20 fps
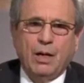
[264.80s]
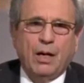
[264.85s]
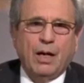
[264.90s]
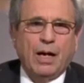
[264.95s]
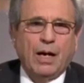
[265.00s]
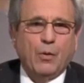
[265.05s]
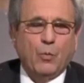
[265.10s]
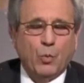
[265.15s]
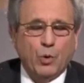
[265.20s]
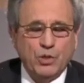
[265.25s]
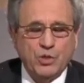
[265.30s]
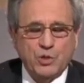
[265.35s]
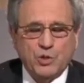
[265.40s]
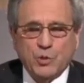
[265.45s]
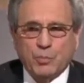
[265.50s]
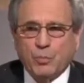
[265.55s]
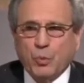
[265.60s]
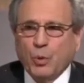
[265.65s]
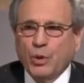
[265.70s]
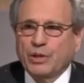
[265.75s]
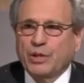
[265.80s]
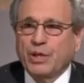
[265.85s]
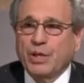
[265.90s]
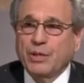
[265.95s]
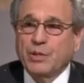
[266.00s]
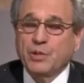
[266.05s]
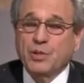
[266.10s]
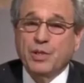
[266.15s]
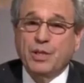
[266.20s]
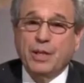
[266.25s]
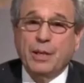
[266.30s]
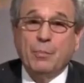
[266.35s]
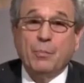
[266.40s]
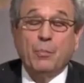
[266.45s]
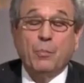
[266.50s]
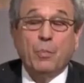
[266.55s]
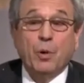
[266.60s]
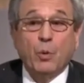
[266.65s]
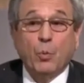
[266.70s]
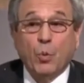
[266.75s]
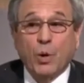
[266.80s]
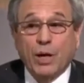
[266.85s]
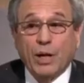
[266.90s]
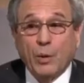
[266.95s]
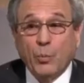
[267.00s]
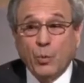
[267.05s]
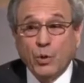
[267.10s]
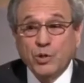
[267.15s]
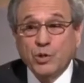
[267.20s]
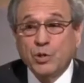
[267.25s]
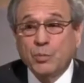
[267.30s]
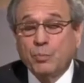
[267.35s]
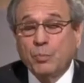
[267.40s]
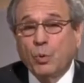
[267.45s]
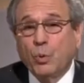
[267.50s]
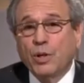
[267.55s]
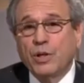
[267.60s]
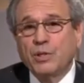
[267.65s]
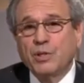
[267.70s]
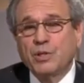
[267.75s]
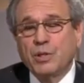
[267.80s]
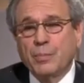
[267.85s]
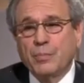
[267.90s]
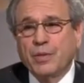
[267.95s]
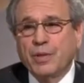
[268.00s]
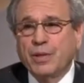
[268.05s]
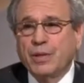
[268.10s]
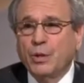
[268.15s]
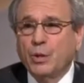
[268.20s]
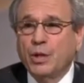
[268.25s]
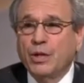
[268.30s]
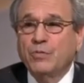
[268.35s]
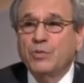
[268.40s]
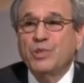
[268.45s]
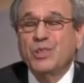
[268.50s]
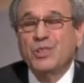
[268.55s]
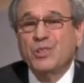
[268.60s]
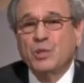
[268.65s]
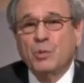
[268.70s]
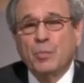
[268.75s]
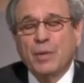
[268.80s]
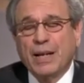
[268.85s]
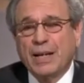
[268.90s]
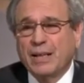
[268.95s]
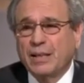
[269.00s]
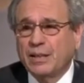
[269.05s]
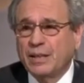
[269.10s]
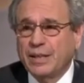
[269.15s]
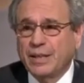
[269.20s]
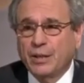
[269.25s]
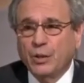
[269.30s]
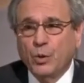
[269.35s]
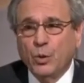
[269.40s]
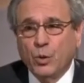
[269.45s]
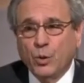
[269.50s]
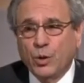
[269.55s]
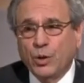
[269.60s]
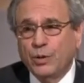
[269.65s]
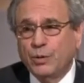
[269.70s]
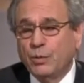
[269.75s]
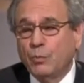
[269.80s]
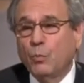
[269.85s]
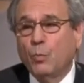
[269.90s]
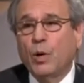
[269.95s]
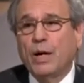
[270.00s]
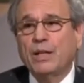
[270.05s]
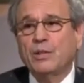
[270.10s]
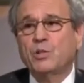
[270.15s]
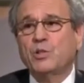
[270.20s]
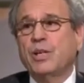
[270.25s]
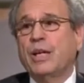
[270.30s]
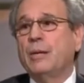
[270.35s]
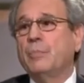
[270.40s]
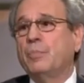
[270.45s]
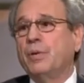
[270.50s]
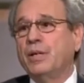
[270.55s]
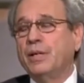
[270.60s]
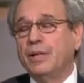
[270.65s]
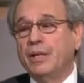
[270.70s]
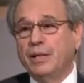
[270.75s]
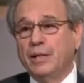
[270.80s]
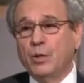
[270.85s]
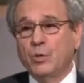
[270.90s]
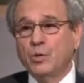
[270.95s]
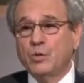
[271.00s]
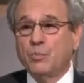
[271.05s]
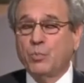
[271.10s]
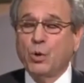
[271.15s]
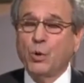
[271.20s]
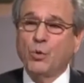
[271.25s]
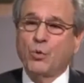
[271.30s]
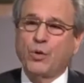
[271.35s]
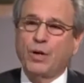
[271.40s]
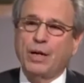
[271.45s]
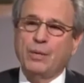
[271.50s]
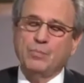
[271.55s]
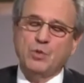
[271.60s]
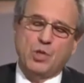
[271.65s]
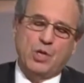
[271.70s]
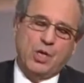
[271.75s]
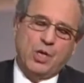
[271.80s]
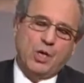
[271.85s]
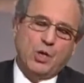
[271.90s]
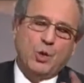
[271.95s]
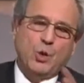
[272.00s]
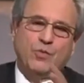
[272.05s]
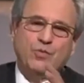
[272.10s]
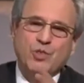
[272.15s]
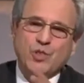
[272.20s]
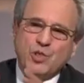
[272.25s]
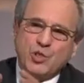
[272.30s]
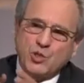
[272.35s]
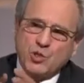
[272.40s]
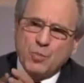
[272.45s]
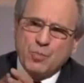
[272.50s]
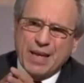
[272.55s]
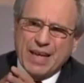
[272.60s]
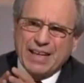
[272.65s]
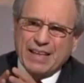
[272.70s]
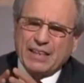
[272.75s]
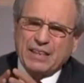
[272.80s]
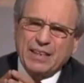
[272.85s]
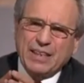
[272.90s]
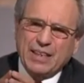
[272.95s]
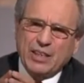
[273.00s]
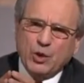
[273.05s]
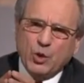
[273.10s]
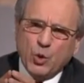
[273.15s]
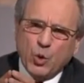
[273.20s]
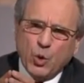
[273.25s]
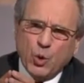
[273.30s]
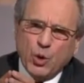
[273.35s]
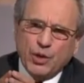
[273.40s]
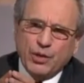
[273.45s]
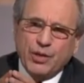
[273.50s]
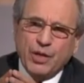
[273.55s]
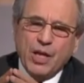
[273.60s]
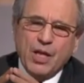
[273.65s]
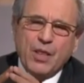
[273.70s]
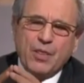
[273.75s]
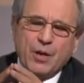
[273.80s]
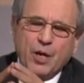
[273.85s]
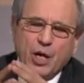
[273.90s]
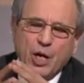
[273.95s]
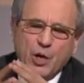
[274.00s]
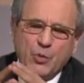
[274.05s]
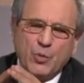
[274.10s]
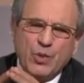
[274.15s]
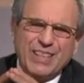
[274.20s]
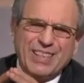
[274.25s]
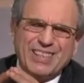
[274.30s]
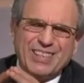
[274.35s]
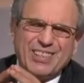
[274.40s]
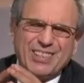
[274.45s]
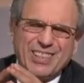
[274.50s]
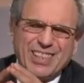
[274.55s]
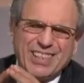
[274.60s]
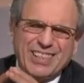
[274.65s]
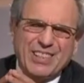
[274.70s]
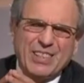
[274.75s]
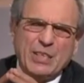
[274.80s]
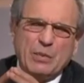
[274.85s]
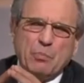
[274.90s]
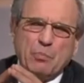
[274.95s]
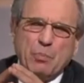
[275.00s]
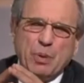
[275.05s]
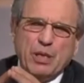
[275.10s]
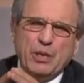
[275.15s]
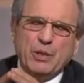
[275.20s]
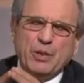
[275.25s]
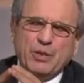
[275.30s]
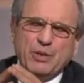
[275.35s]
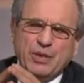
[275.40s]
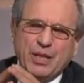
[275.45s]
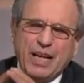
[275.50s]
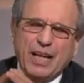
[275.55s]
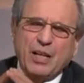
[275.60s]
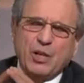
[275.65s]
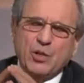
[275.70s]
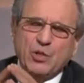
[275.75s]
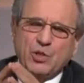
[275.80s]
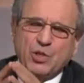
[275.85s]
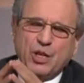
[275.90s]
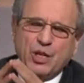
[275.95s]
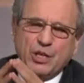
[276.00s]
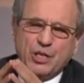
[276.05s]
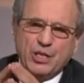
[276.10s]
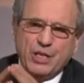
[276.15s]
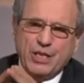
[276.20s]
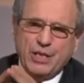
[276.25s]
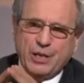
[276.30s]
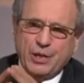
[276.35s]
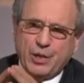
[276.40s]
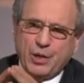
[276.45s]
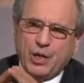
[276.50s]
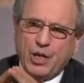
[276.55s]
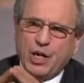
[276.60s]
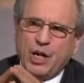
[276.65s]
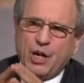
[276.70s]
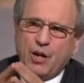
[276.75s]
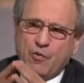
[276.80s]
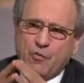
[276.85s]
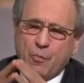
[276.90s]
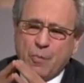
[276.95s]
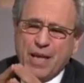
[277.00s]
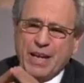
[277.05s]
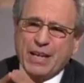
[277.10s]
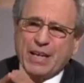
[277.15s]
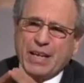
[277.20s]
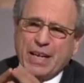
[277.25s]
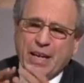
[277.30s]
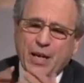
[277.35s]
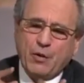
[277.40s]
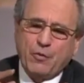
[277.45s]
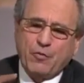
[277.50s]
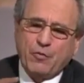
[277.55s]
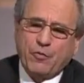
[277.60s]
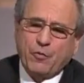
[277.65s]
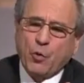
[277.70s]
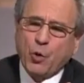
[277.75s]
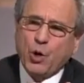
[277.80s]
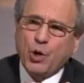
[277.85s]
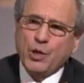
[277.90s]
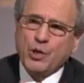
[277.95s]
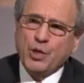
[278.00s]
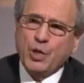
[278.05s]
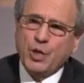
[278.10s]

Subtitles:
I wouldn't support cuts to them, but what I would support is something you have systematically ignored while championing those programs. You have systematically ignored the $160 billion a year of Medicare fraud,